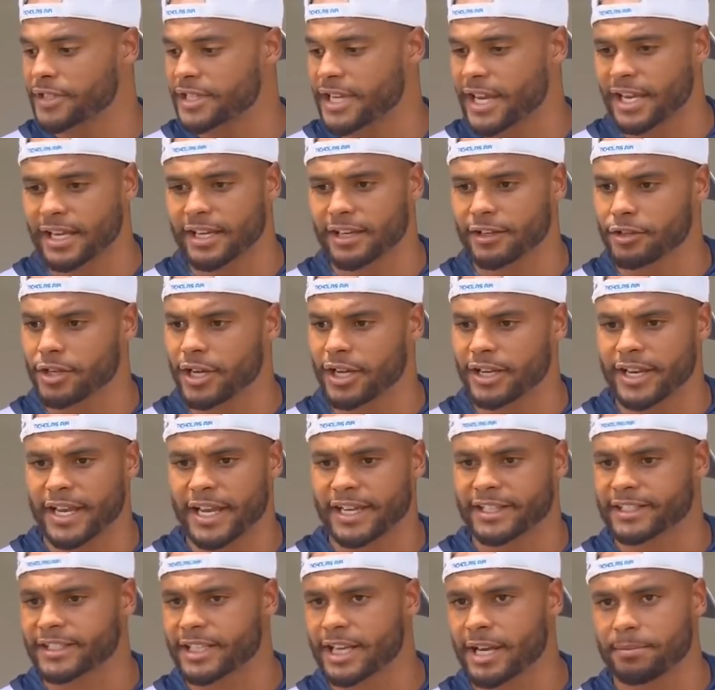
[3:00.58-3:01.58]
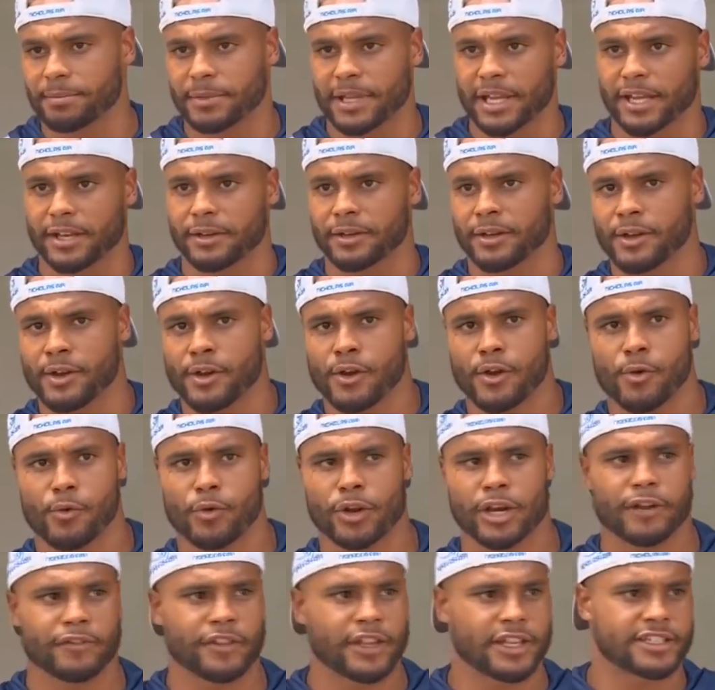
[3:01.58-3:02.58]
for taking a next step, that
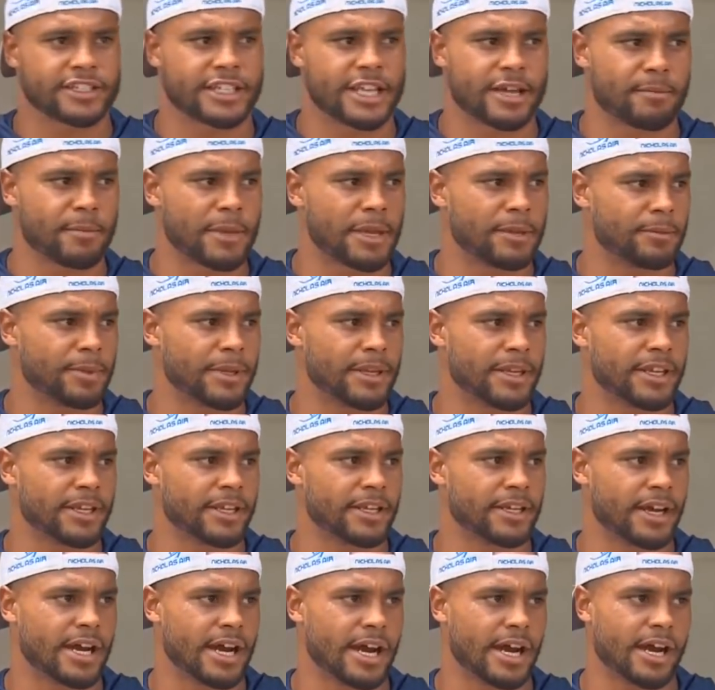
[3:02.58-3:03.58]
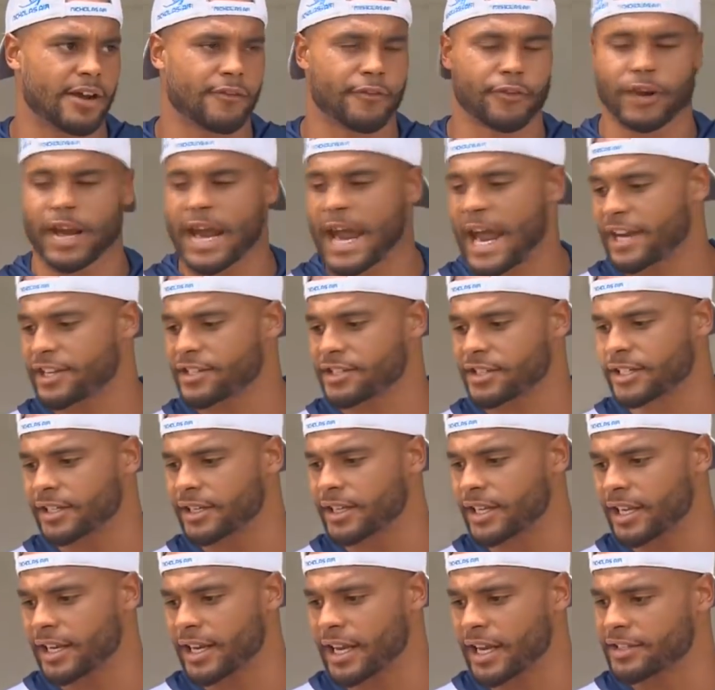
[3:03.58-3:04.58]
whatever that step may be, for
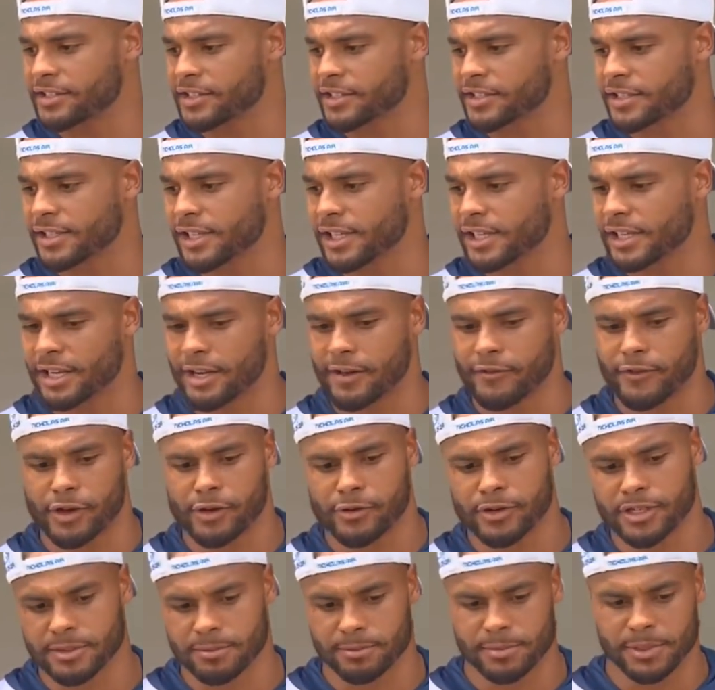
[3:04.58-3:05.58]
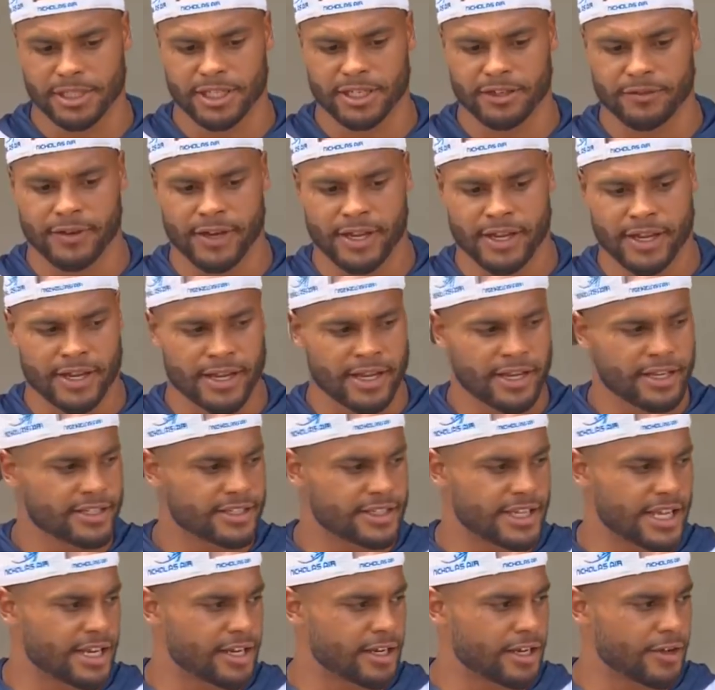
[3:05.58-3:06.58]
action and not just kneeling. I've always believed
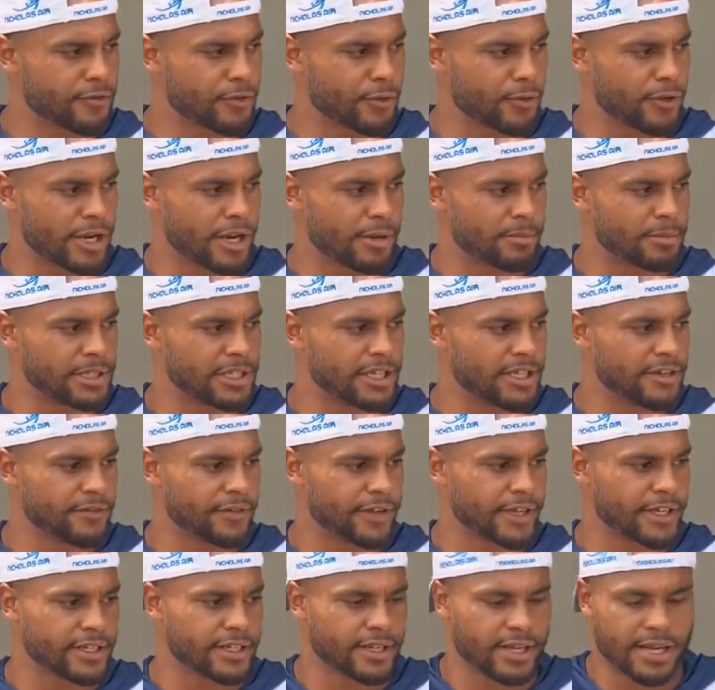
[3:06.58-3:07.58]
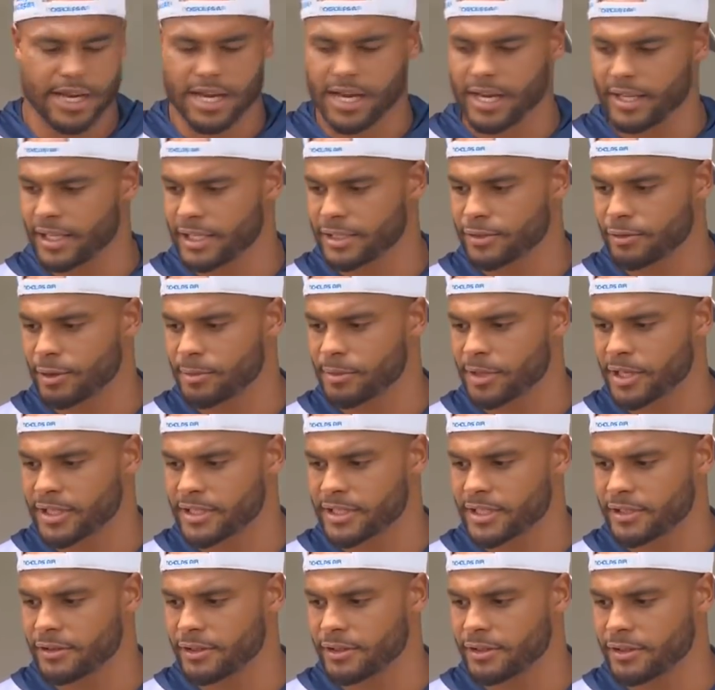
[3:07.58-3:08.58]
standing up for what I believe in, and that's what I'm going to
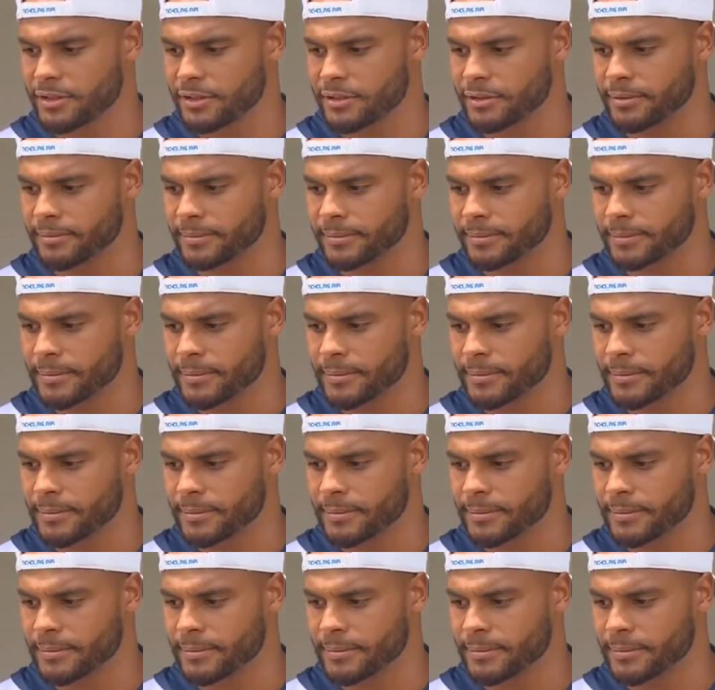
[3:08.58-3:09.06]
continue to do.